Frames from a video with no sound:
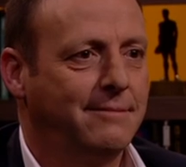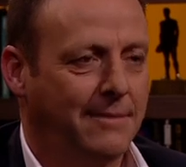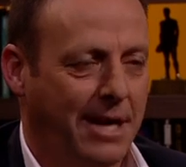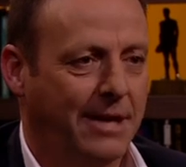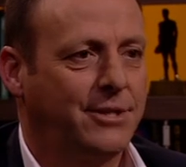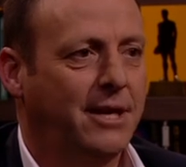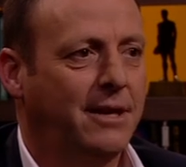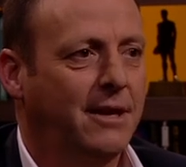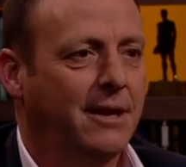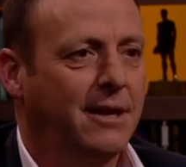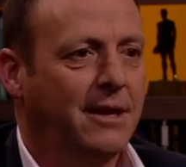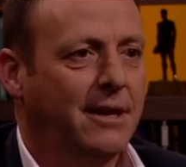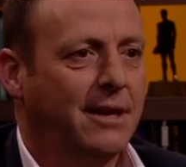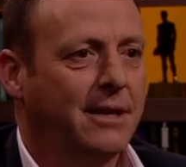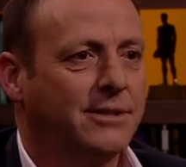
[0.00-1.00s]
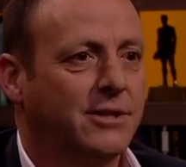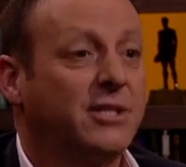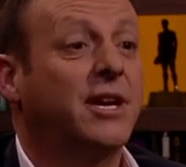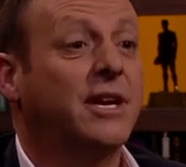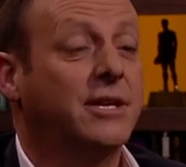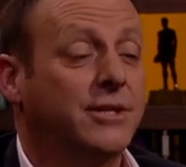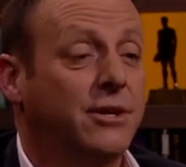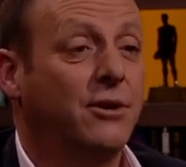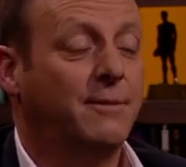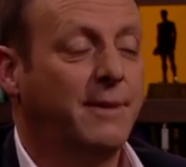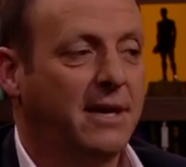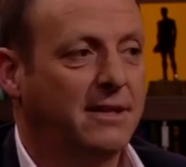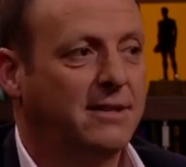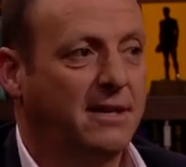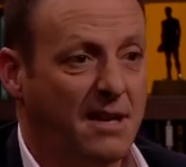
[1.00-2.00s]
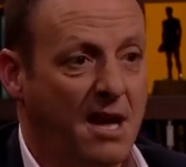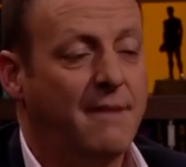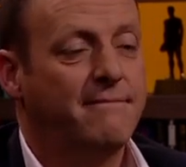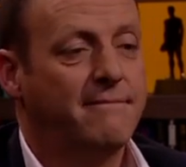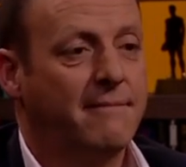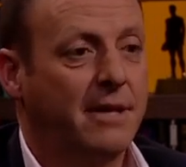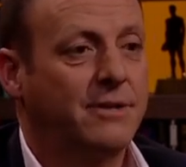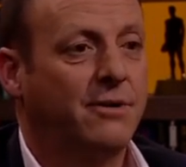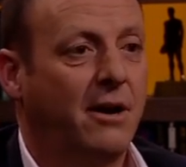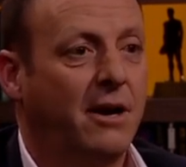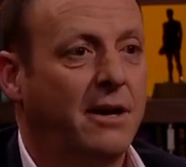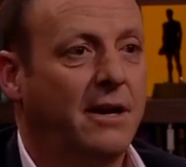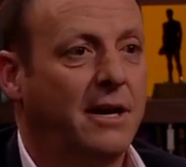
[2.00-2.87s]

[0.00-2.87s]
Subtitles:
Hutchie? He goes, I saw you suing me. I said, yeah, that's right.